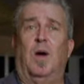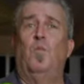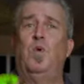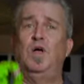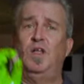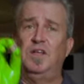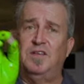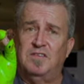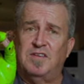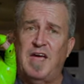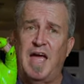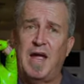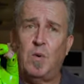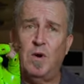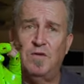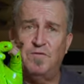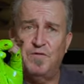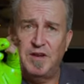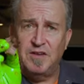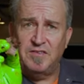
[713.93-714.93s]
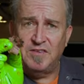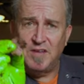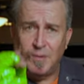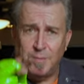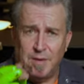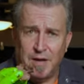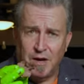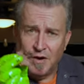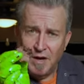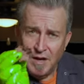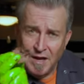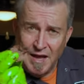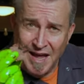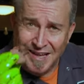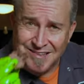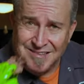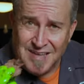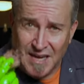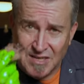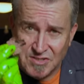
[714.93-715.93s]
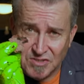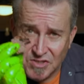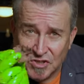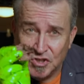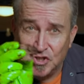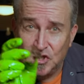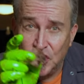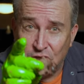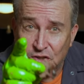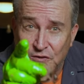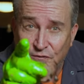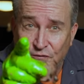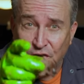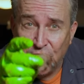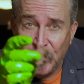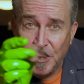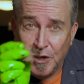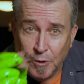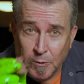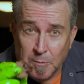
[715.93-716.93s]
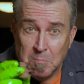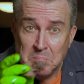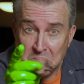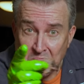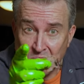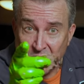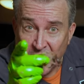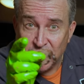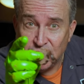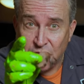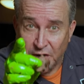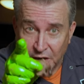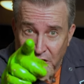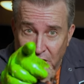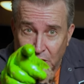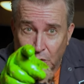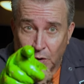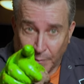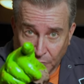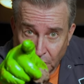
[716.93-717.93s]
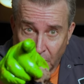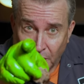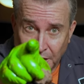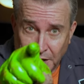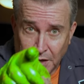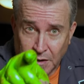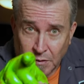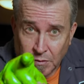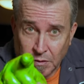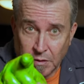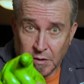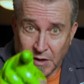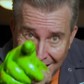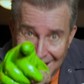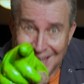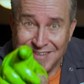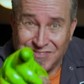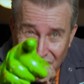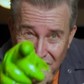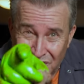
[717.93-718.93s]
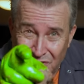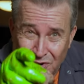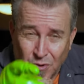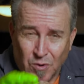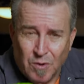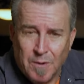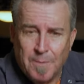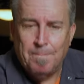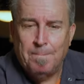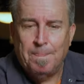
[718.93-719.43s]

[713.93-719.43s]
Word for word: I'm willing to take one for the team here and taste this just for you. That's right, you. I'm talking to you. Yes, you.